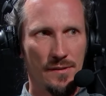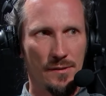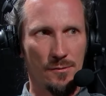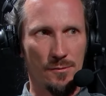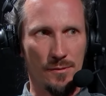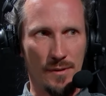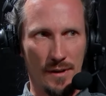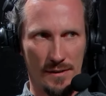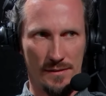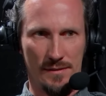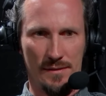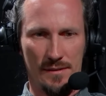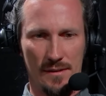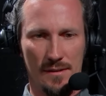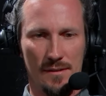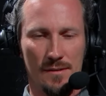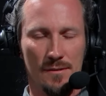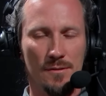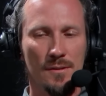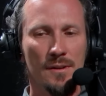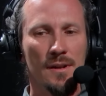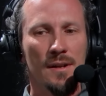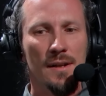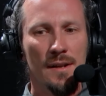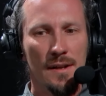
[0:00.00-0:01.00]
So right
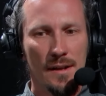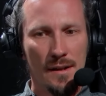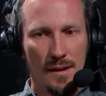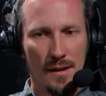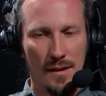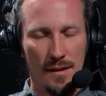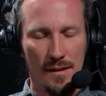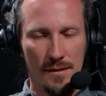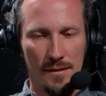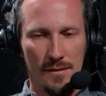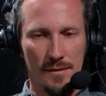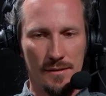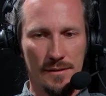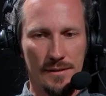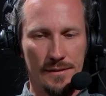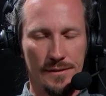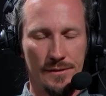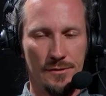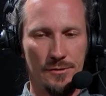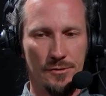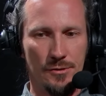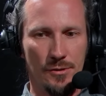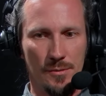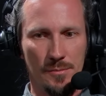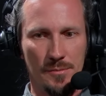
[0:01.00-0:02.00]
now
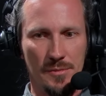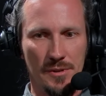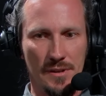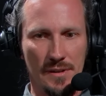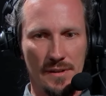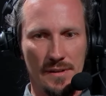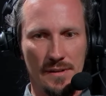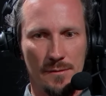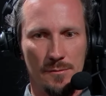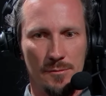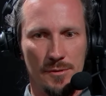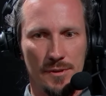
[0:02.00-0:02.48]
in Germany,